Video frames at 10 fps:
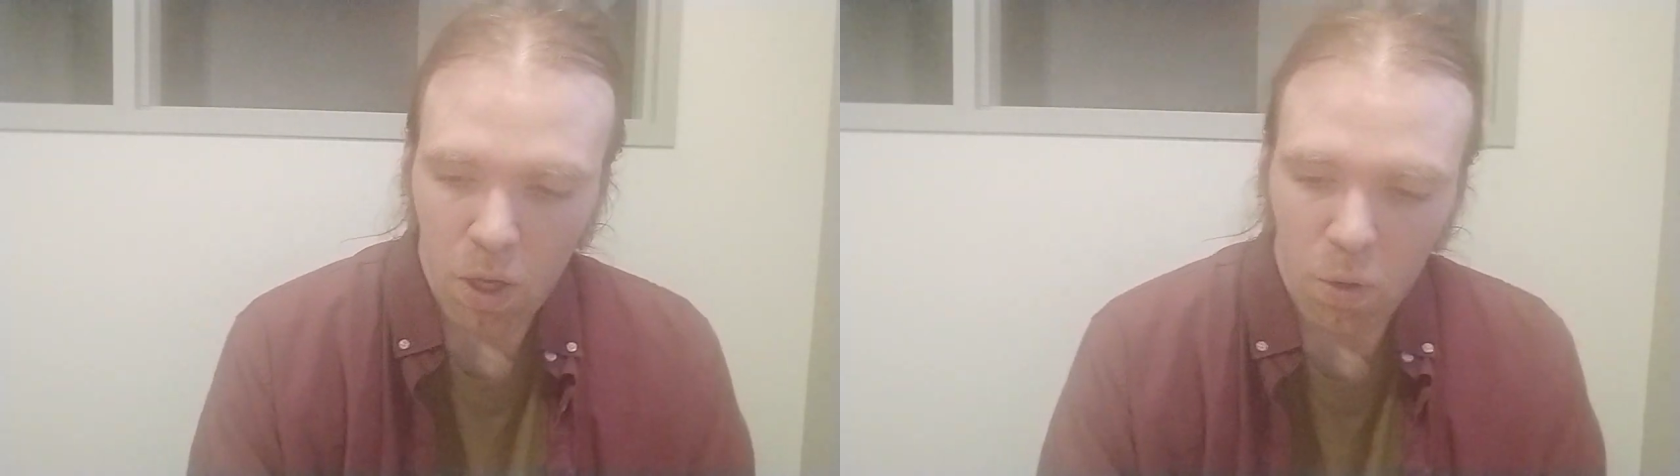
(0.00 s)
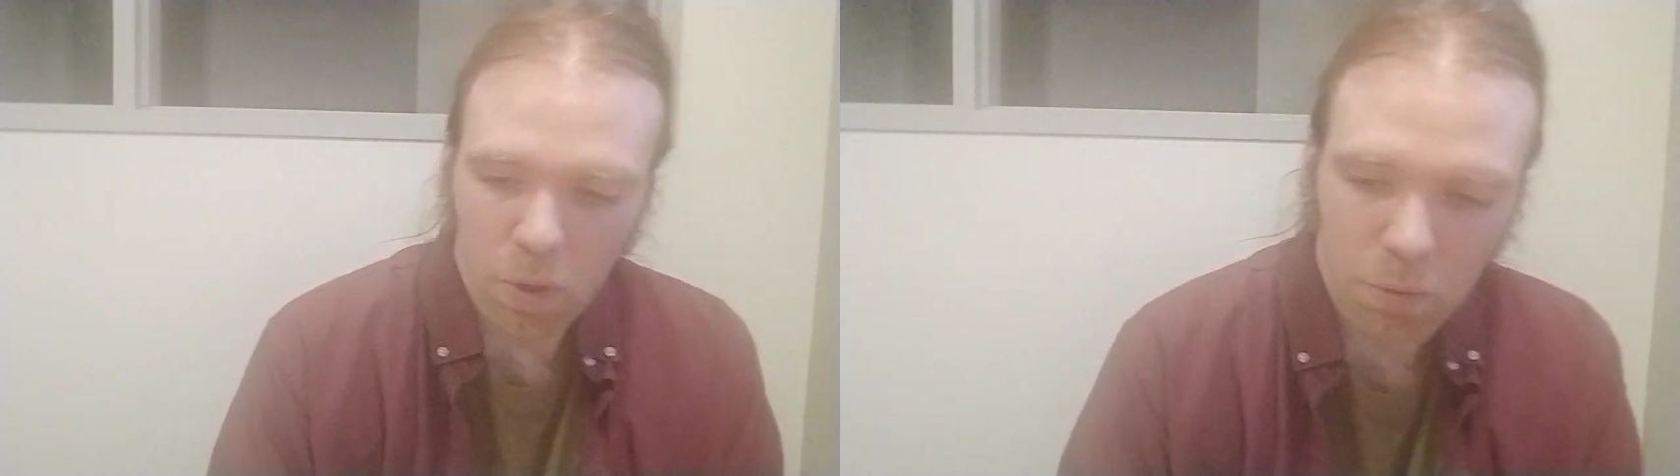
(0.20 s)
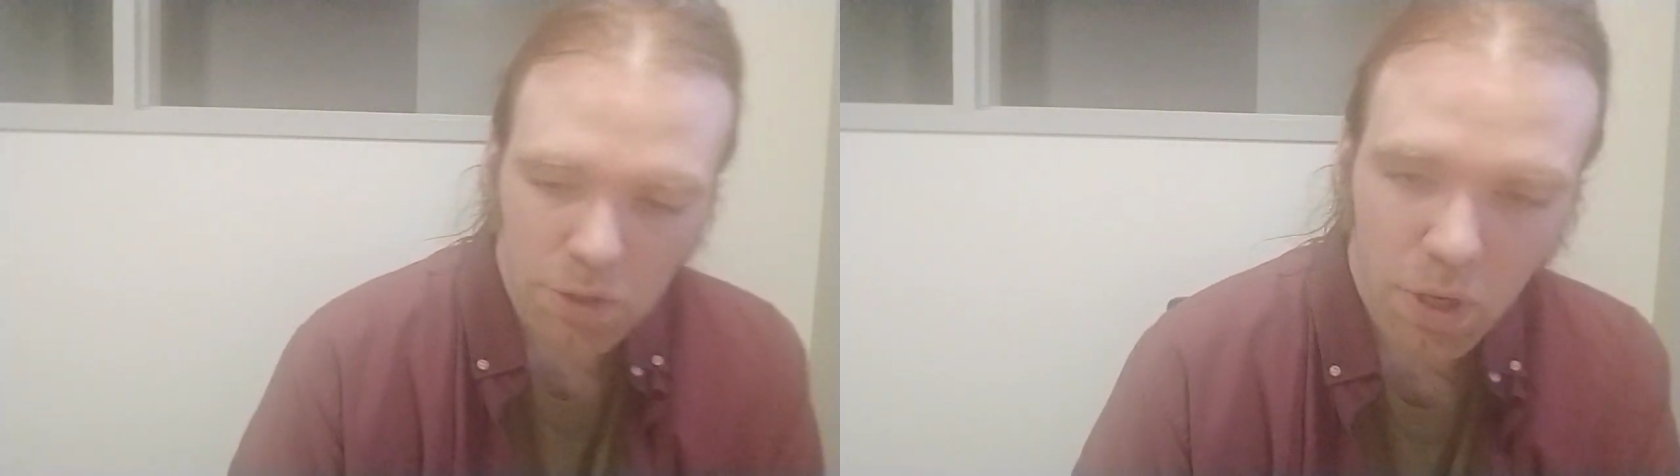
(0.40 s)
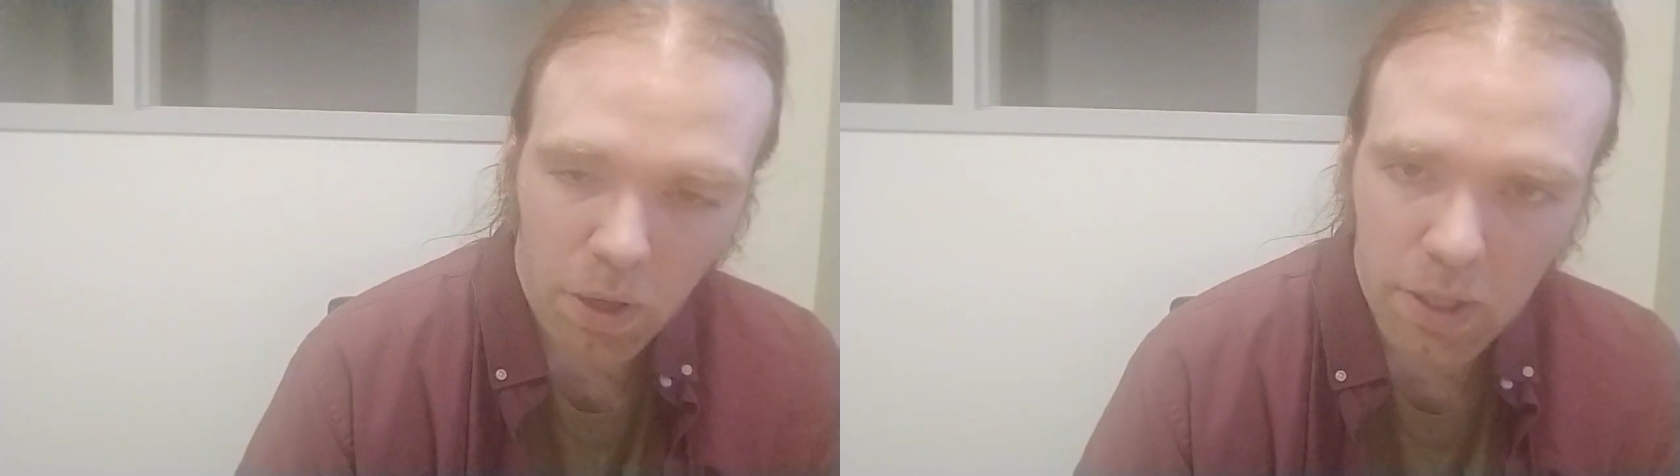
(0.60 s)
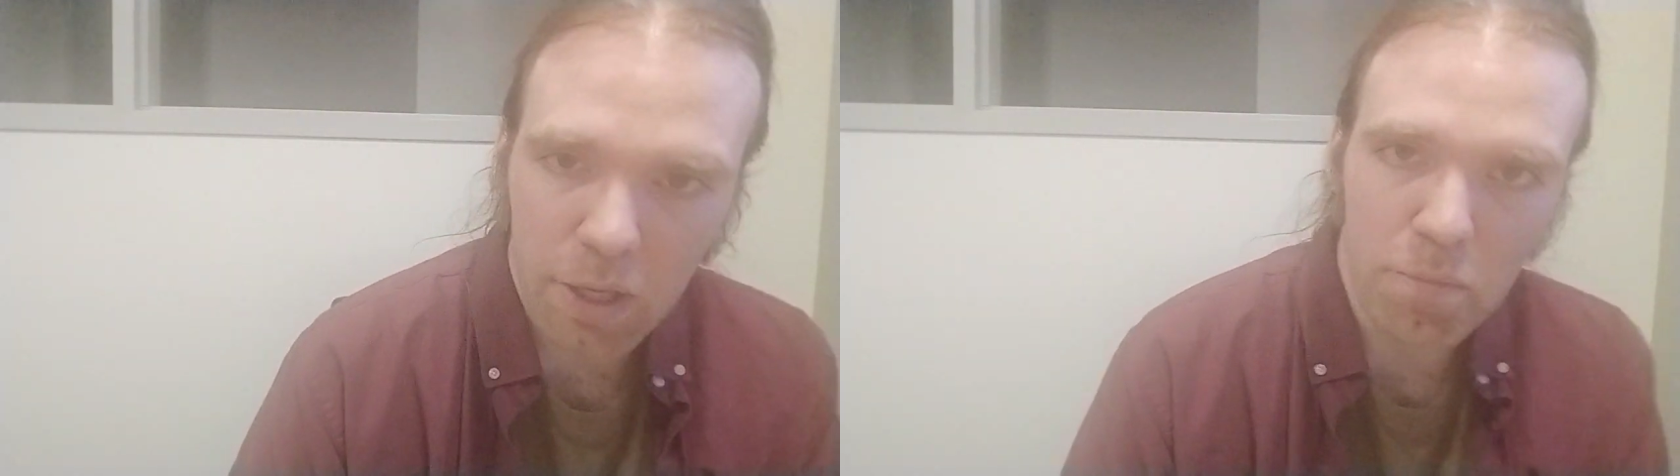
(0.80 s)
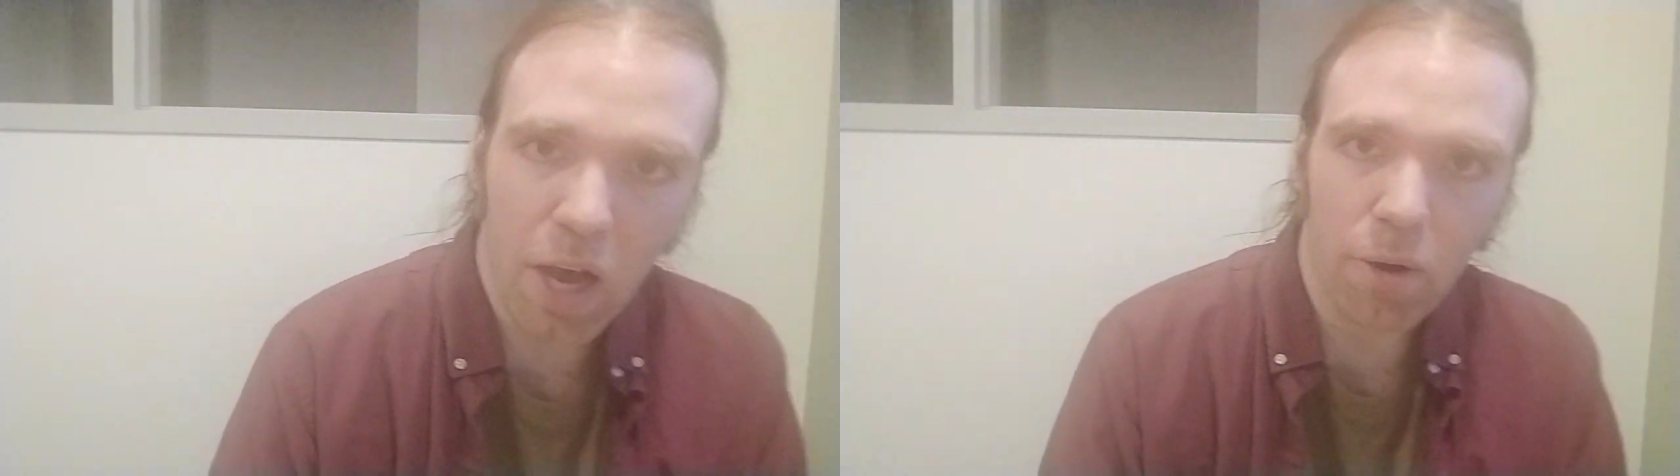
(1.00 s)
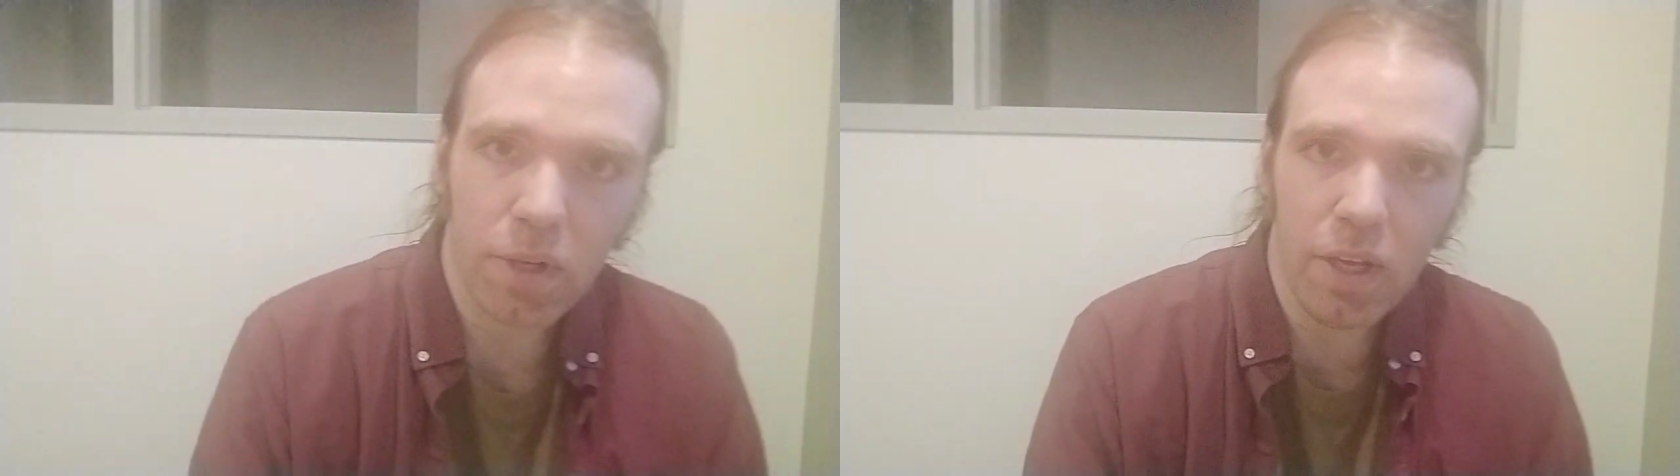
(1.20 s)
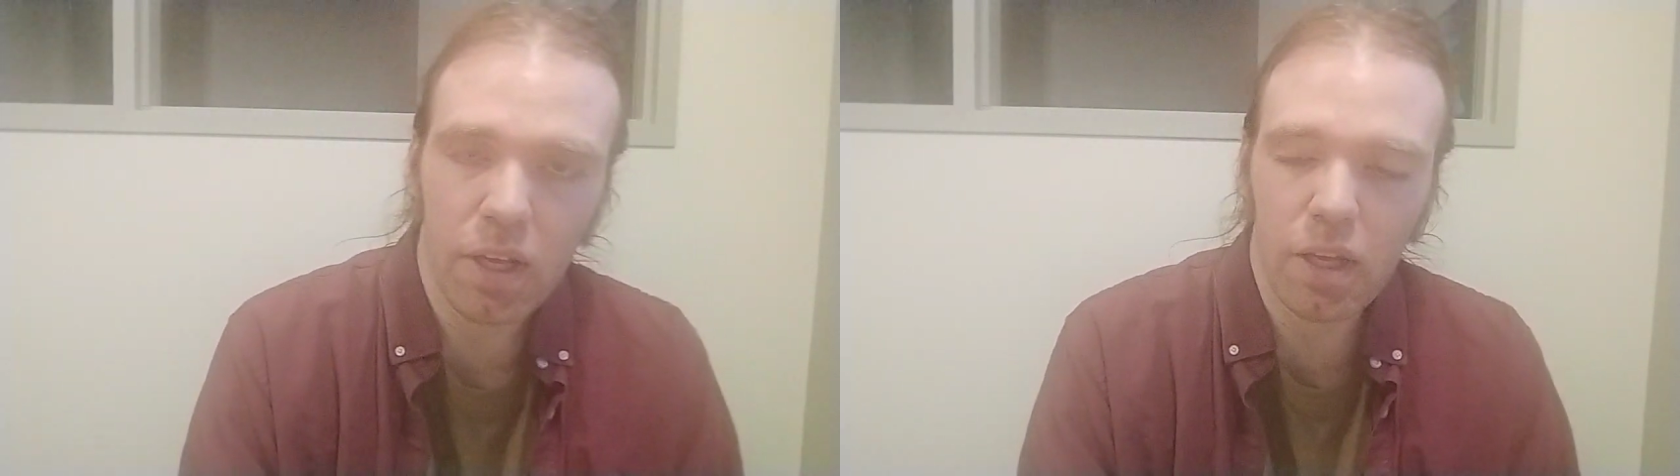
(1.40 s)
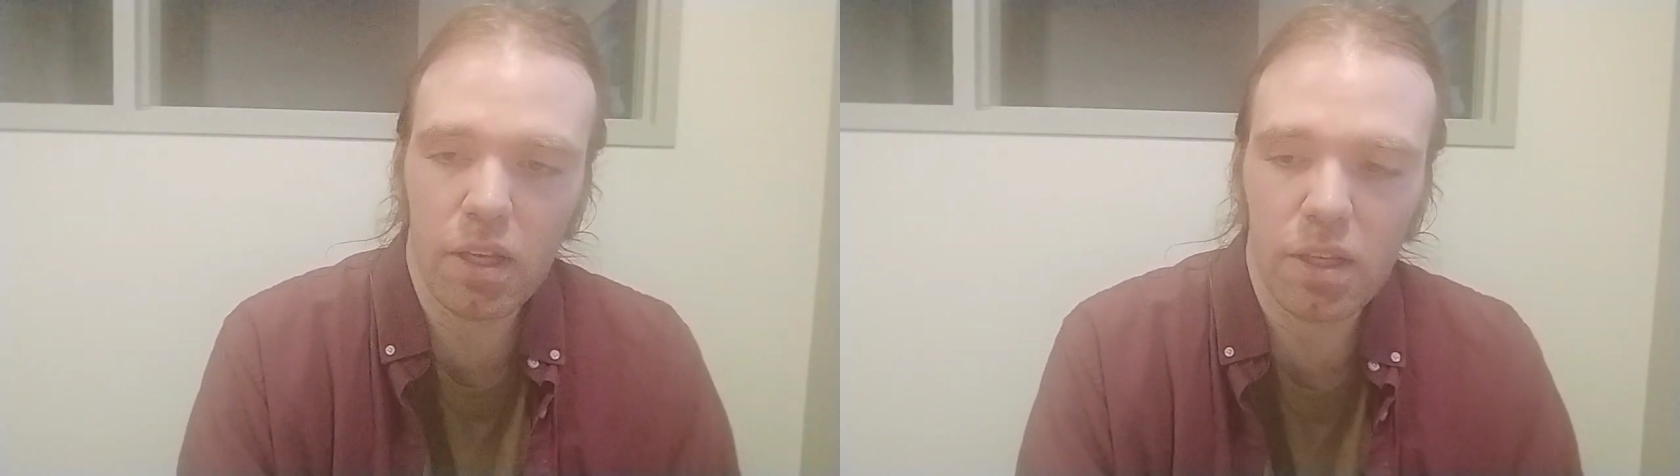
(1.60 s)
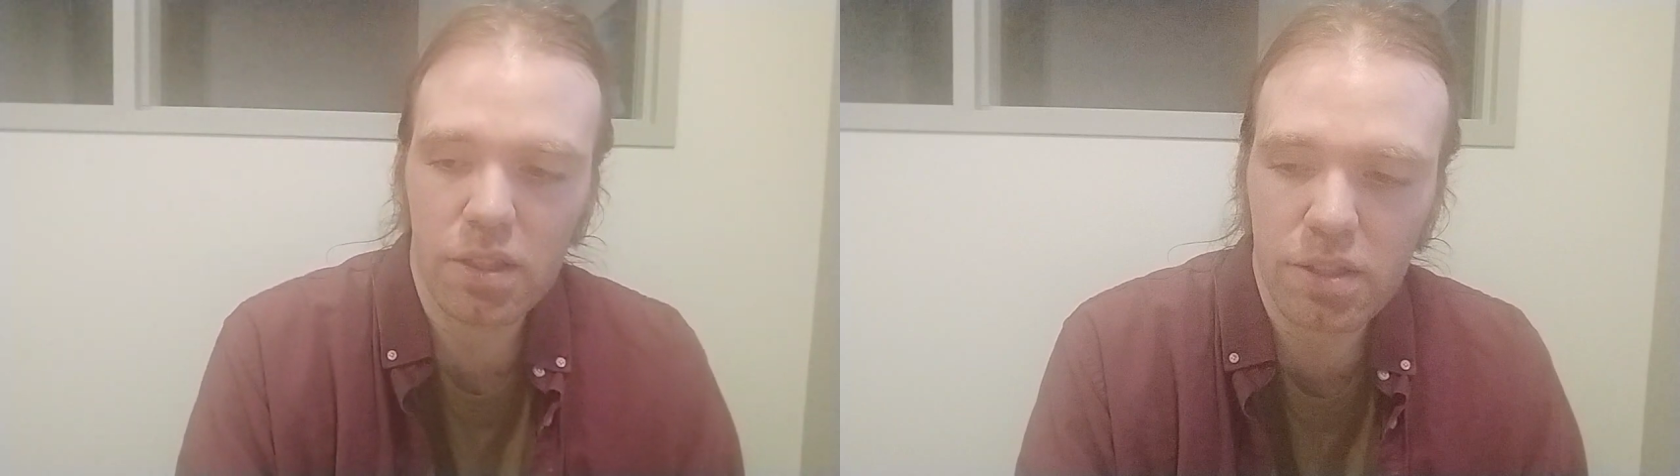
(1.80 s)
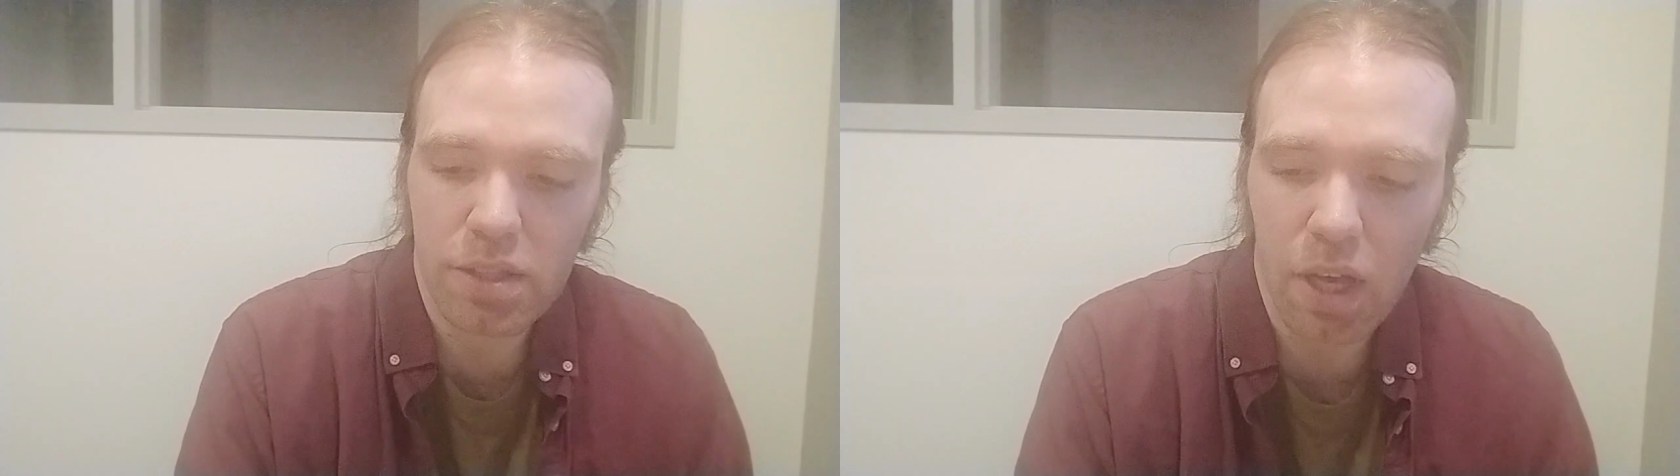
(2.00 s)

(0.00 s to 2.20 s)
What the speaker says: What we're talking about is